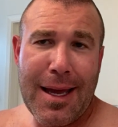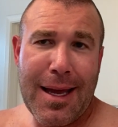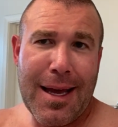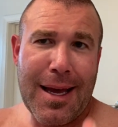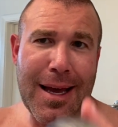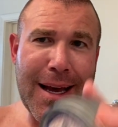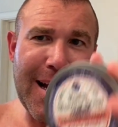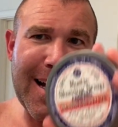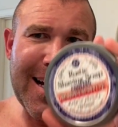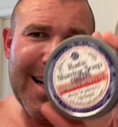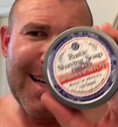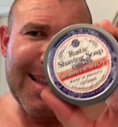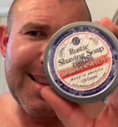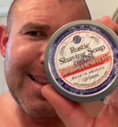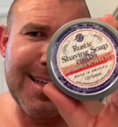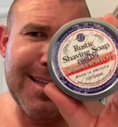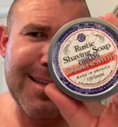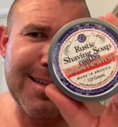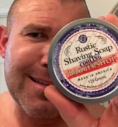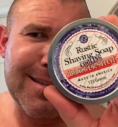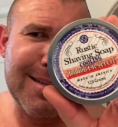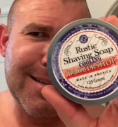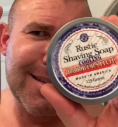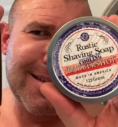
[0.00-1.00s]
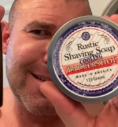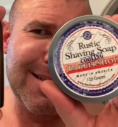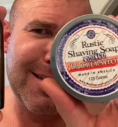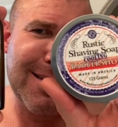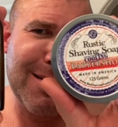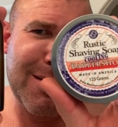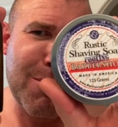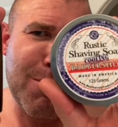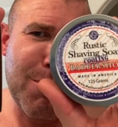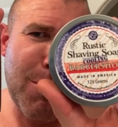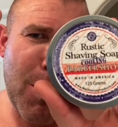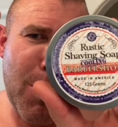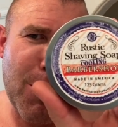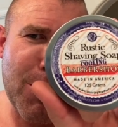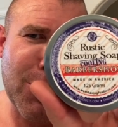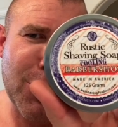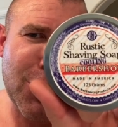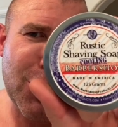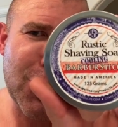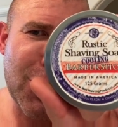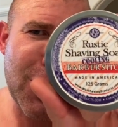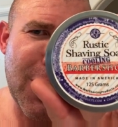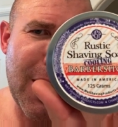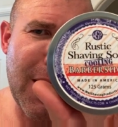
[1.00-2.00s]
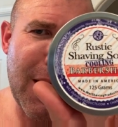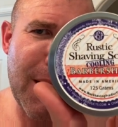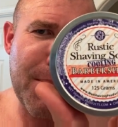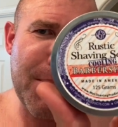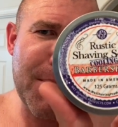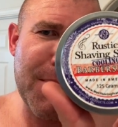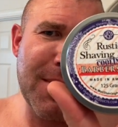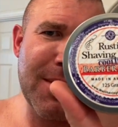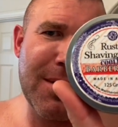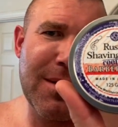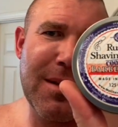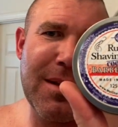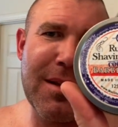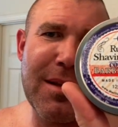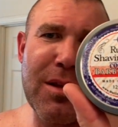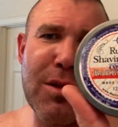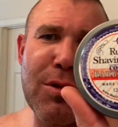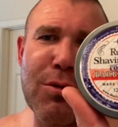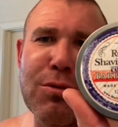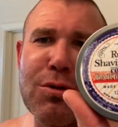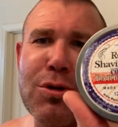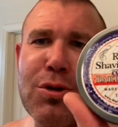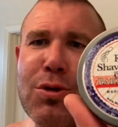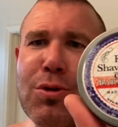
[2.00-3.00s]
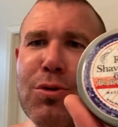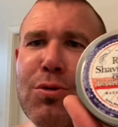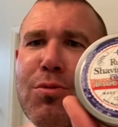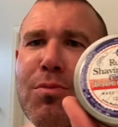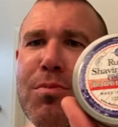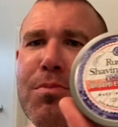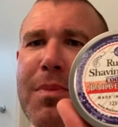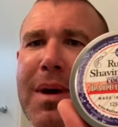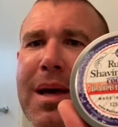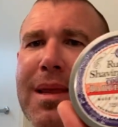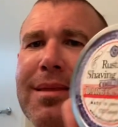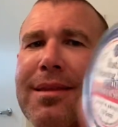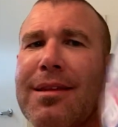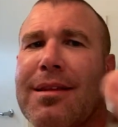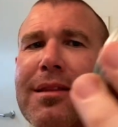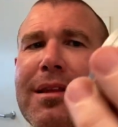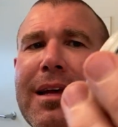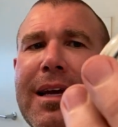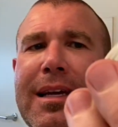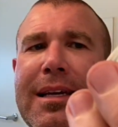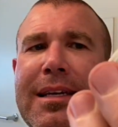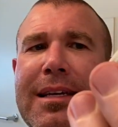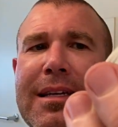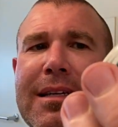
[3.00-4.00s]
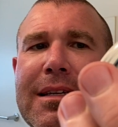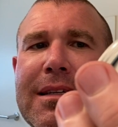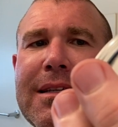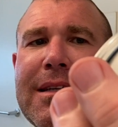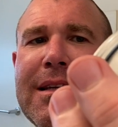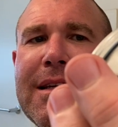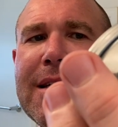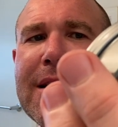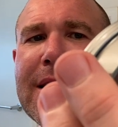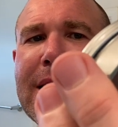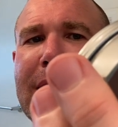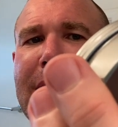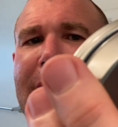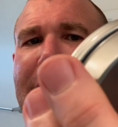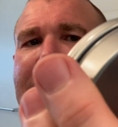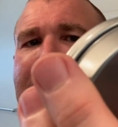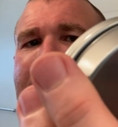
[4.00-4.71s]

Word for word: I got this barbershop. Their new mentholated uh,